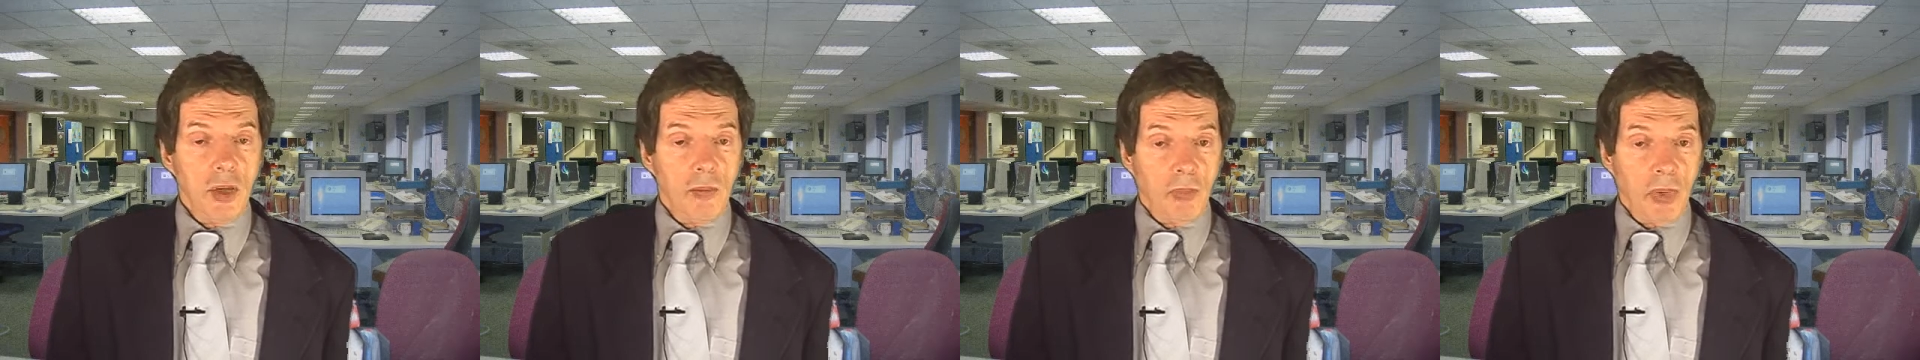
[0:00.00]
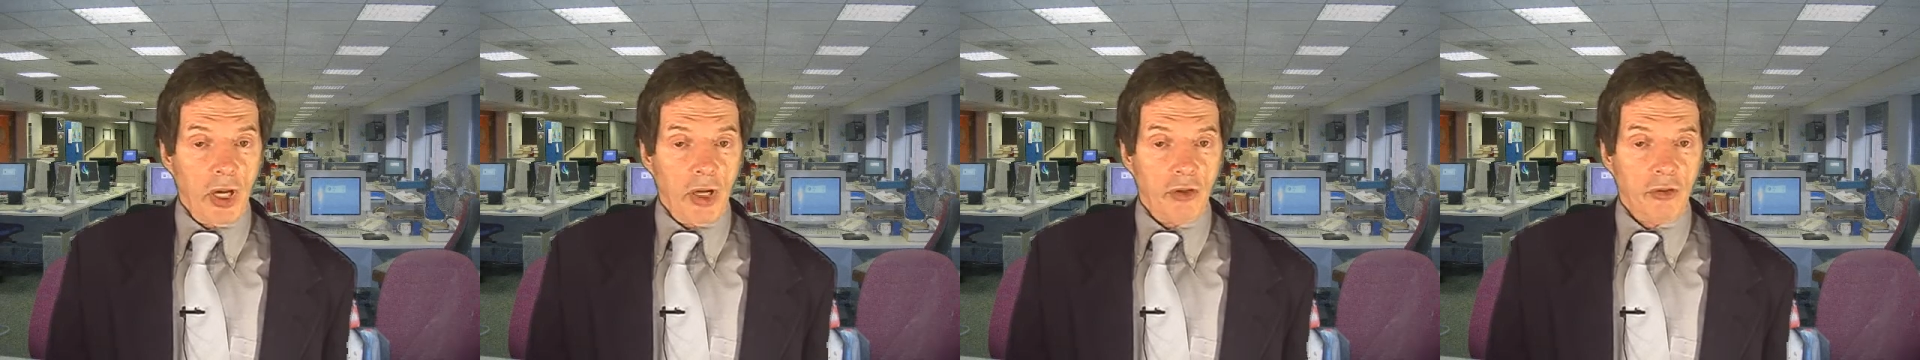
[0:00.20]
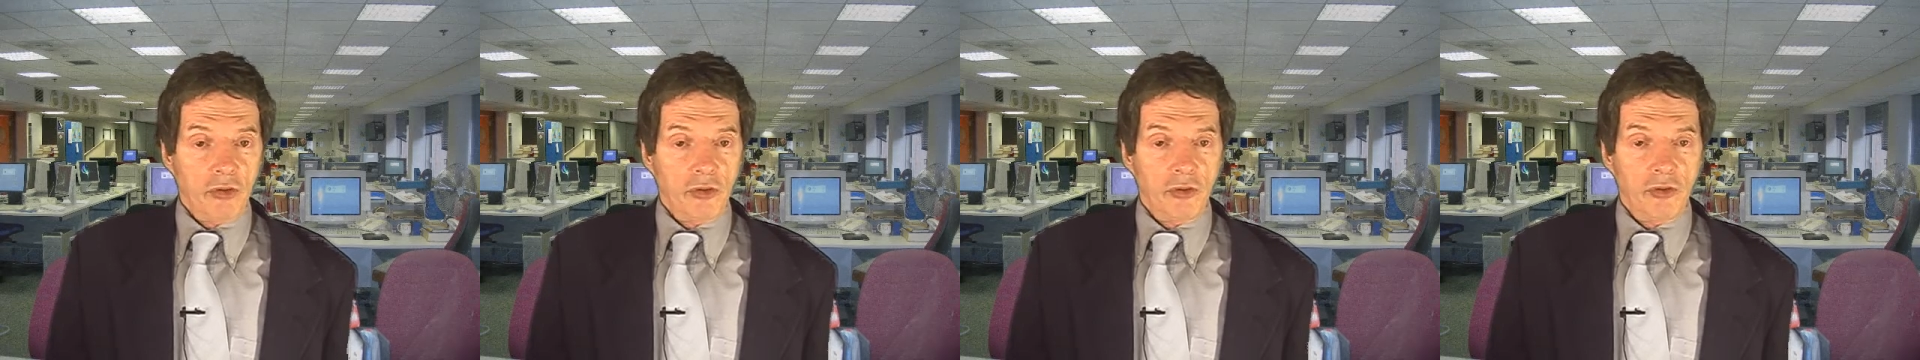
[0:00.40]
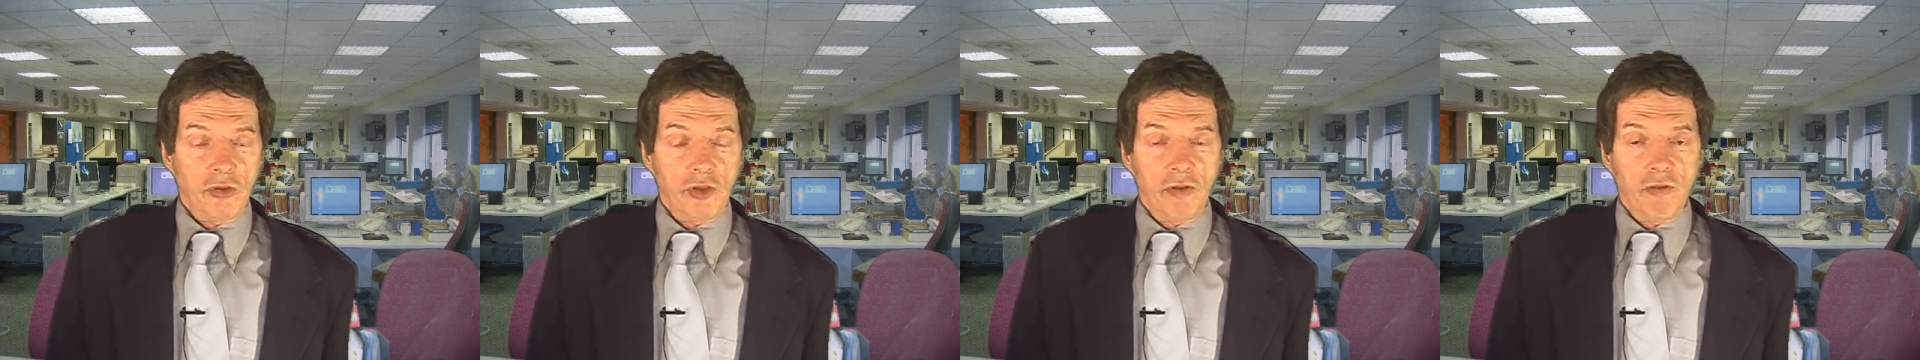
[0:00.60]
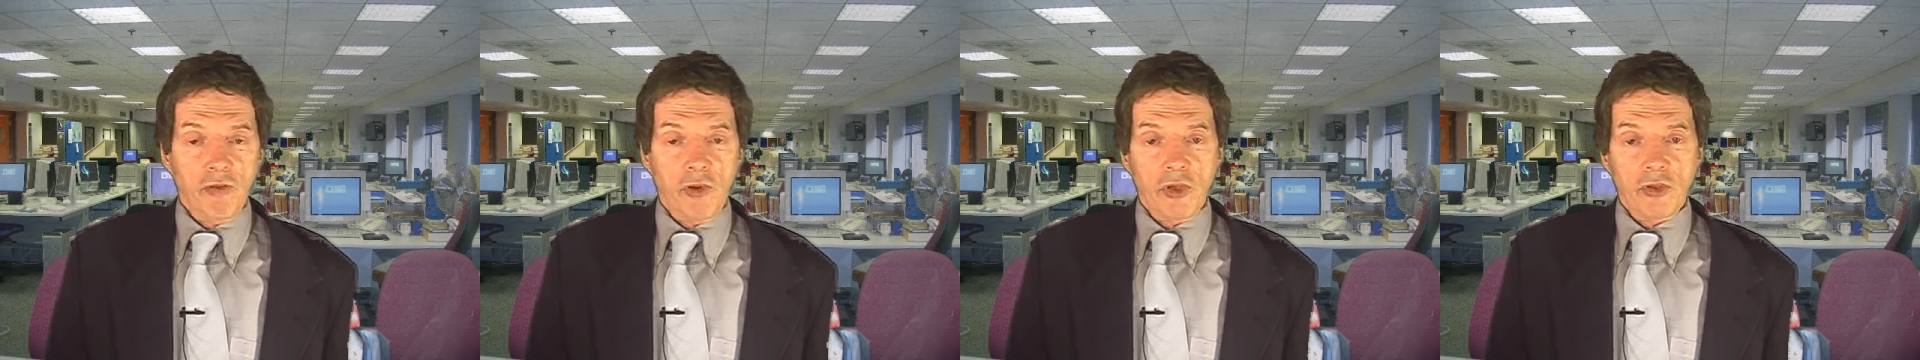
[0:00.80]
Patterson's
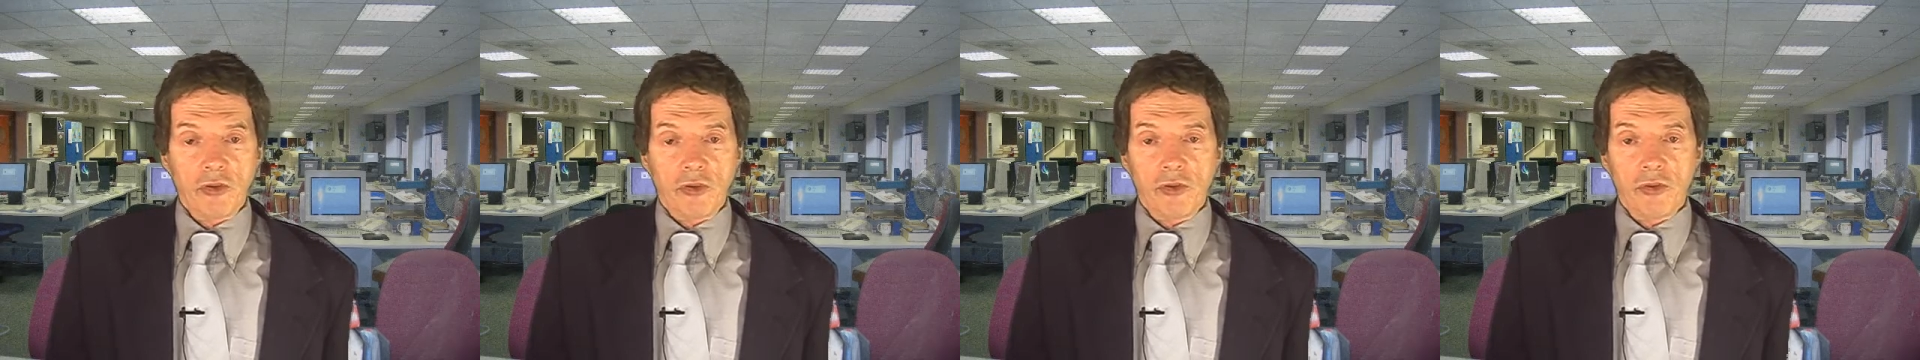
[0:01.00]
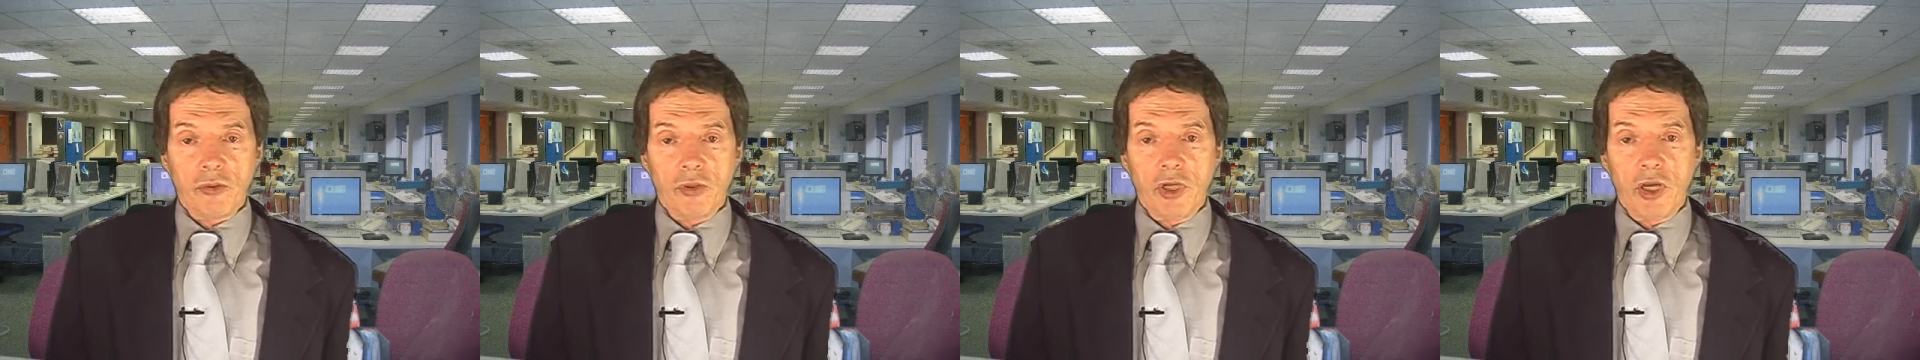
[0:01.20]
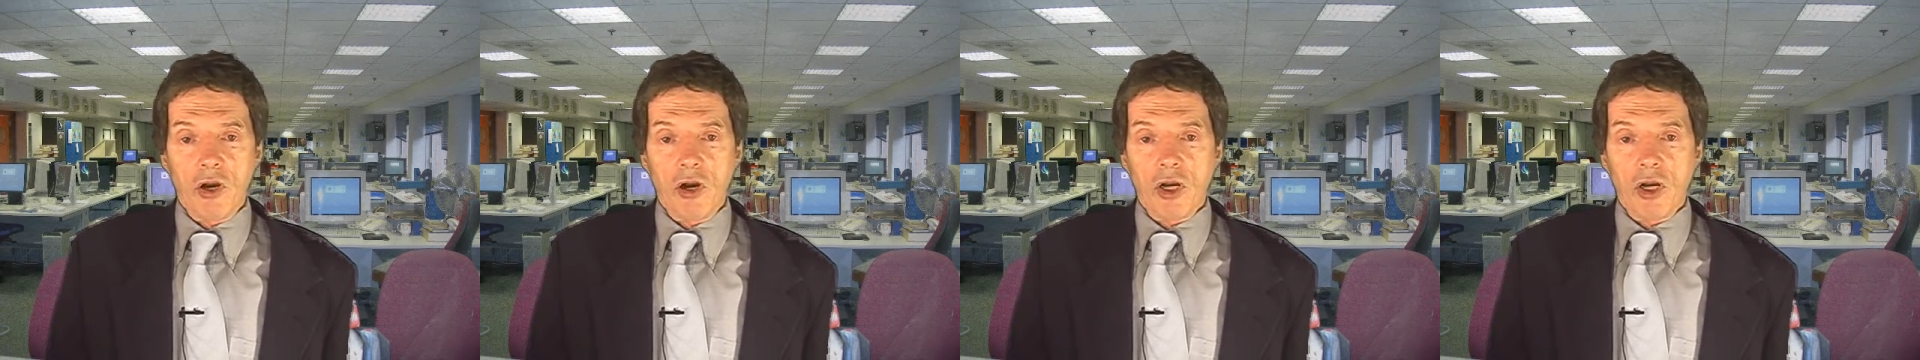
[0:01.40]
defense attorney